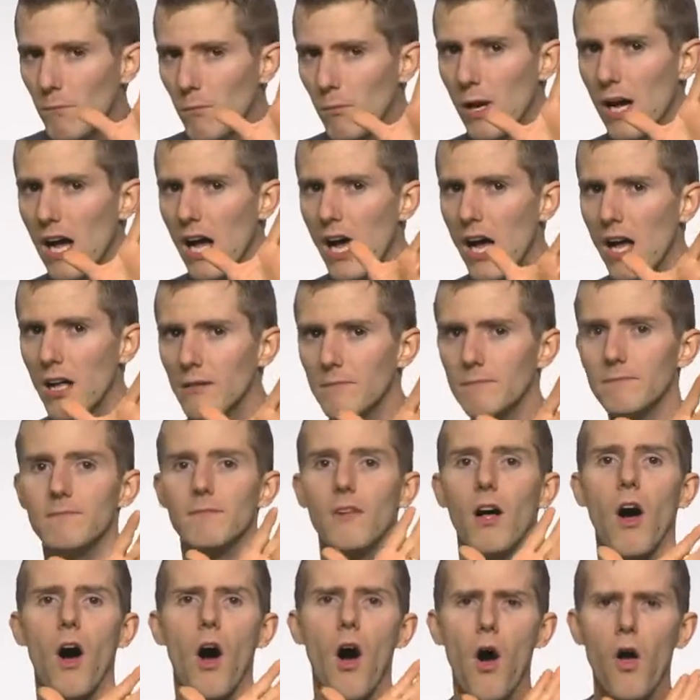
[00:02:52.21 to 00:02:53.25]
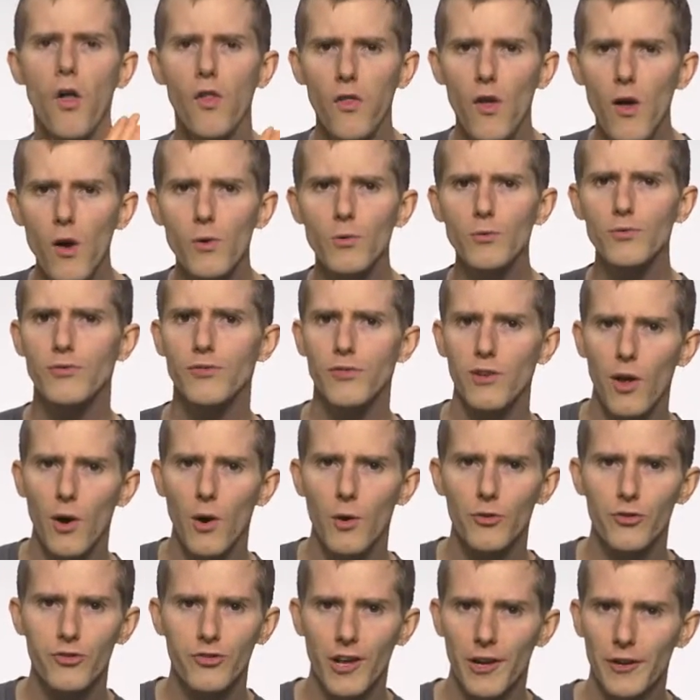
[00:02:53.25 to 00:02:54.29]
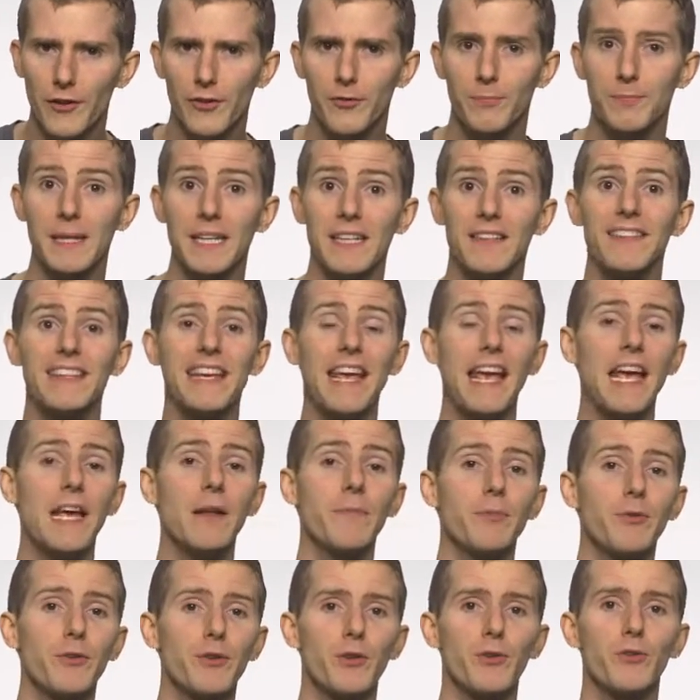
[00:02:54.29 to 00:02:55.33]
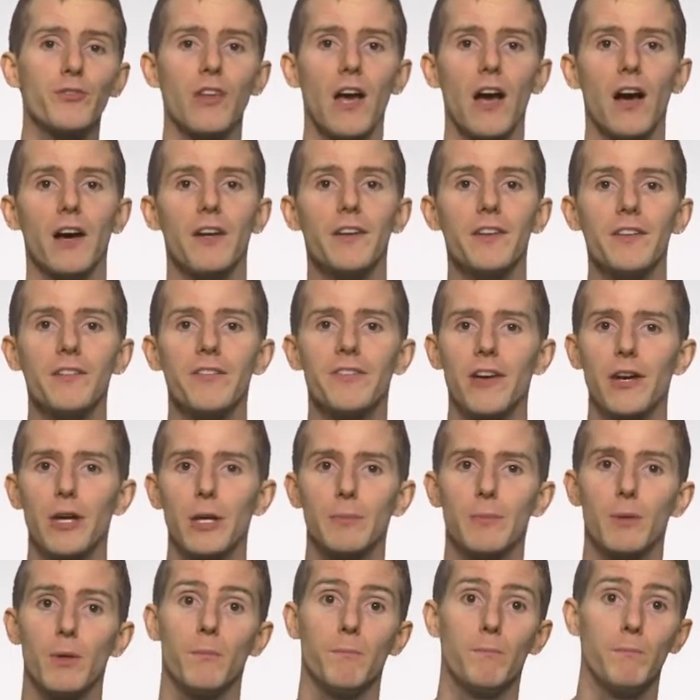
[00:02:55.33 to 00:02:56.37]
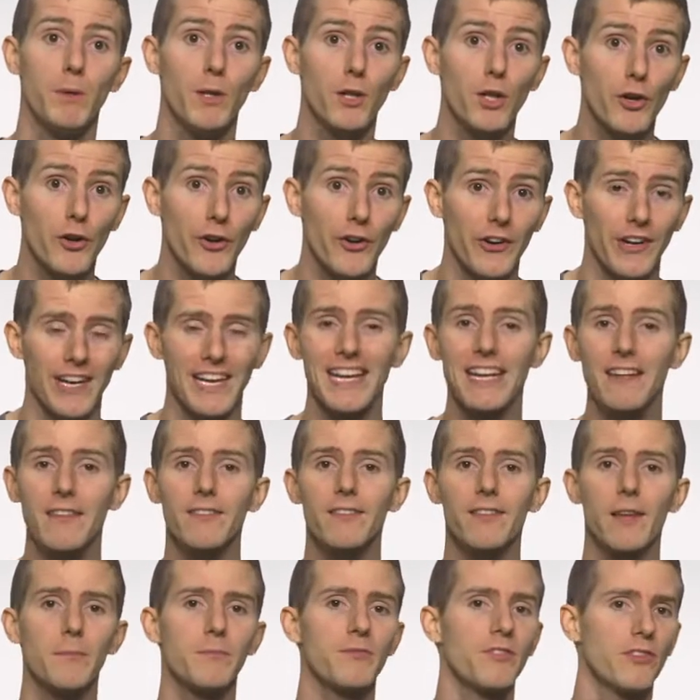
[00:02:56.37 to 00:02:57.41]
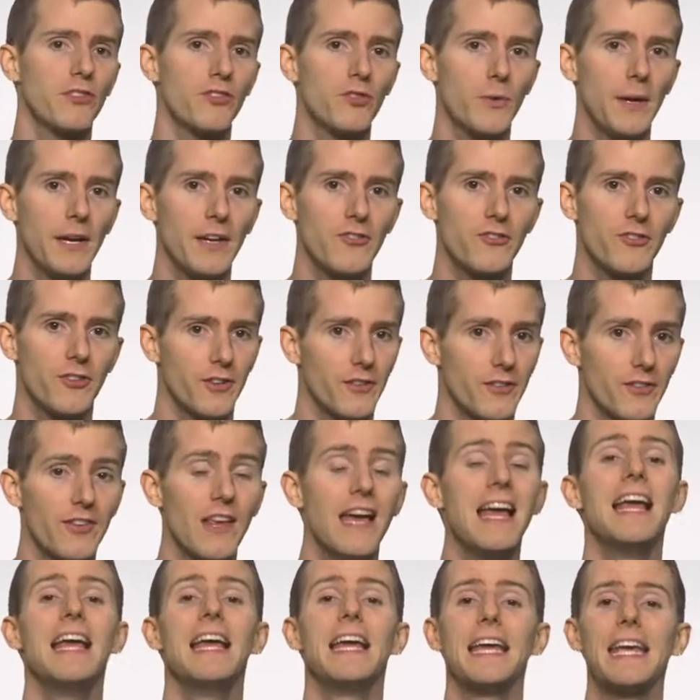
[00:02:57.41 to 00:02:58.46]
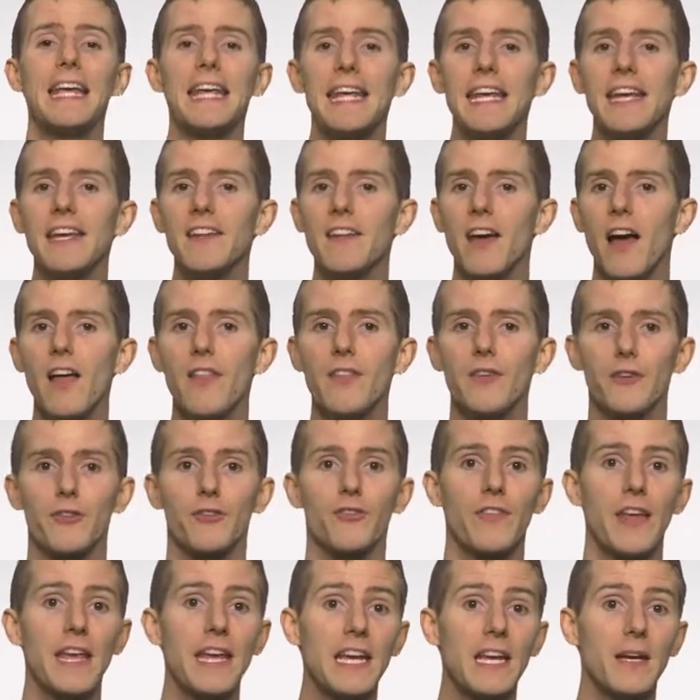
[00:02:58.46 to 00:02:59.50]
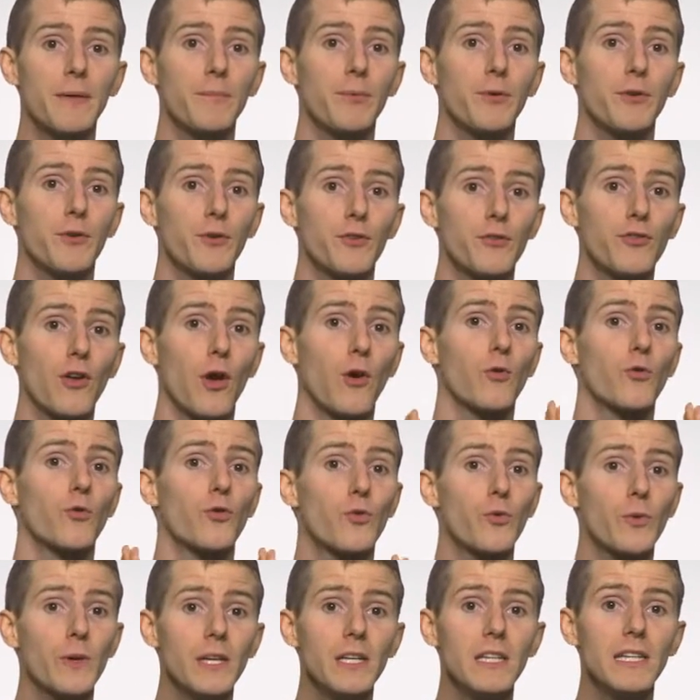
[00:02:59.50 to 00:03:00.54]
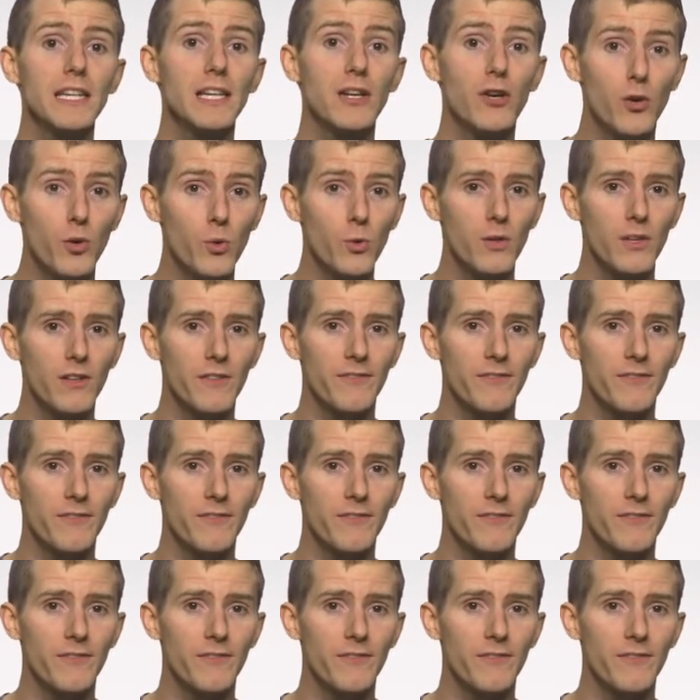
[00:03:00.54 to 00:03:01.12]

Well, although slow shutter speeds can produce undesirable blur in some situations, in others they can produce really cool